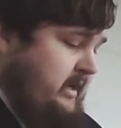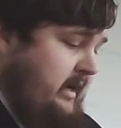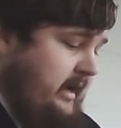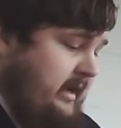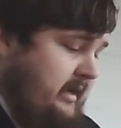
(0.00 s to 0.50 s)

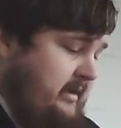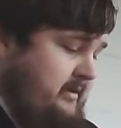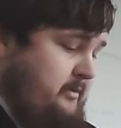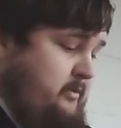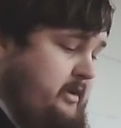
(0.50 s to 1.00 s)
Uh,
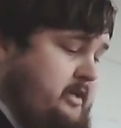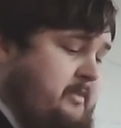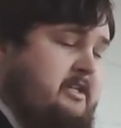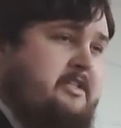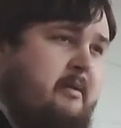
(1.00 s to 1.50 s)
we're to
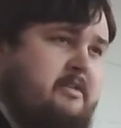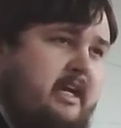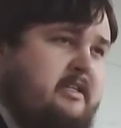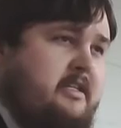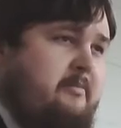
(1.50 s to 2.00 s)
be
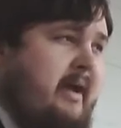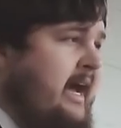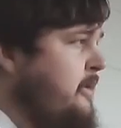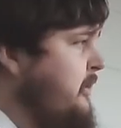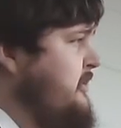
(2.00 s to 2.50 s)
subject to the
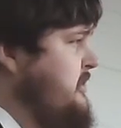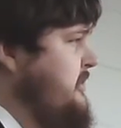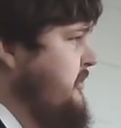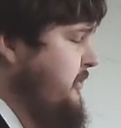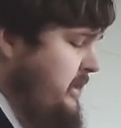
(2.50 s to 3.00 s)
powers,
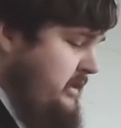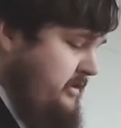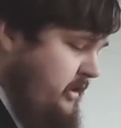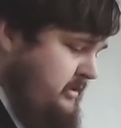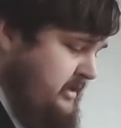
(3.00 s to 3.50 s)
to
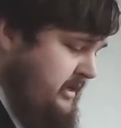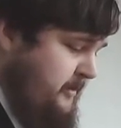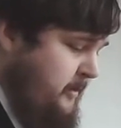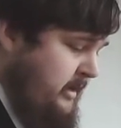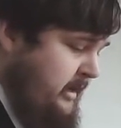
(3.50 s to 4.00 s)
those in
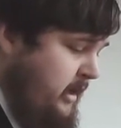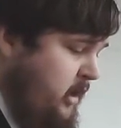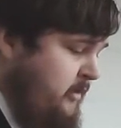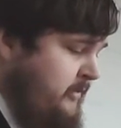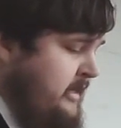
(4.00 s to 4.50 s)
authority
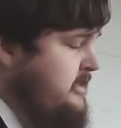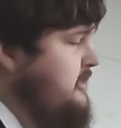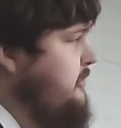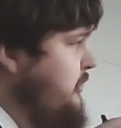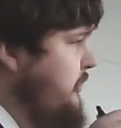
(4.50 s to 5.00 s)
over us,
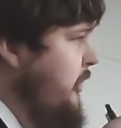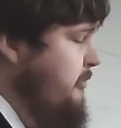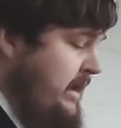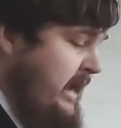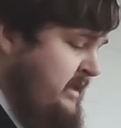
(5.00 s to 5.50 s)
to
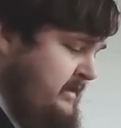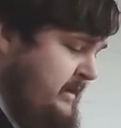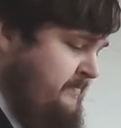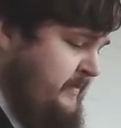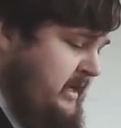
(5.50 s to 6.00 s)
obey
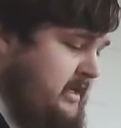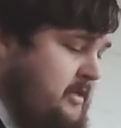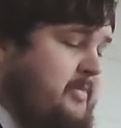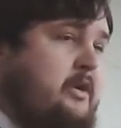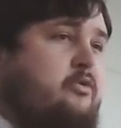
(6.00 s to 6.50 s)
them,
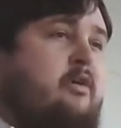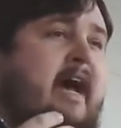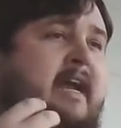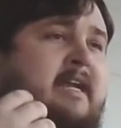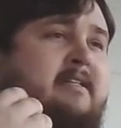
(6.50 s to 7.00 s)
to be
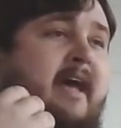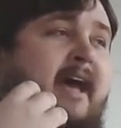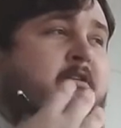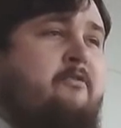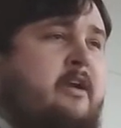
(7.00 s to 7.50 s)
ready to
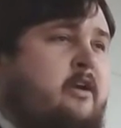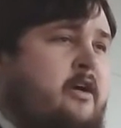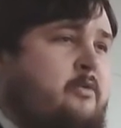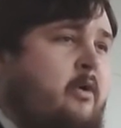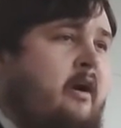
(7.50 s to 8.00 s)
every
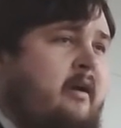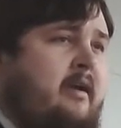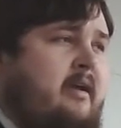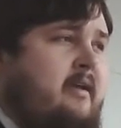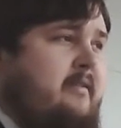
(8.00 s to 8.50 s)
good
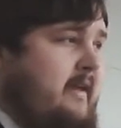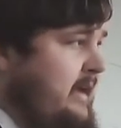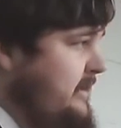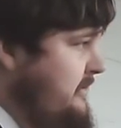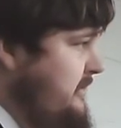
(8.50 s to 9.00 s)
work
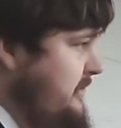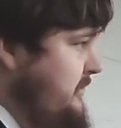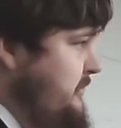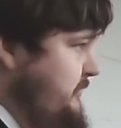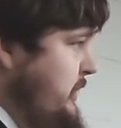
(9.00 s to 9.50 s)
that, uh,
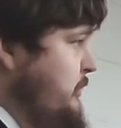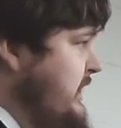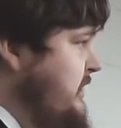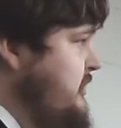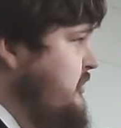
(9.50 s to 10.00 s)
that
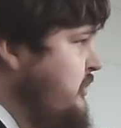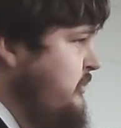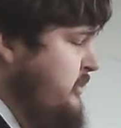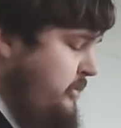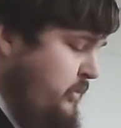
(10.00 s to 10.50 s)
we can
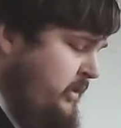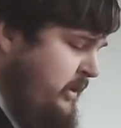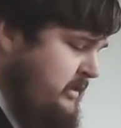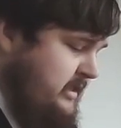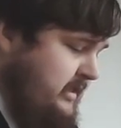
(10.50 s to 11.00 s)
do
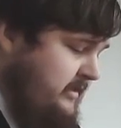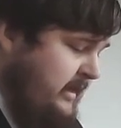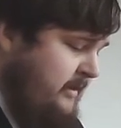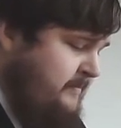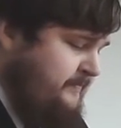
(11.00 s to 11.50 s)
towards
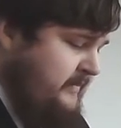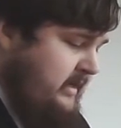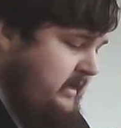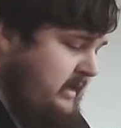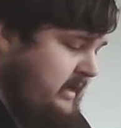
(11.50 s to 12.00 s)
them,
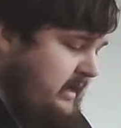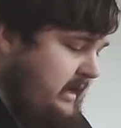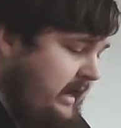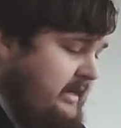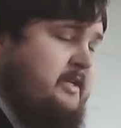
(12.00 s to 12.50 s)
and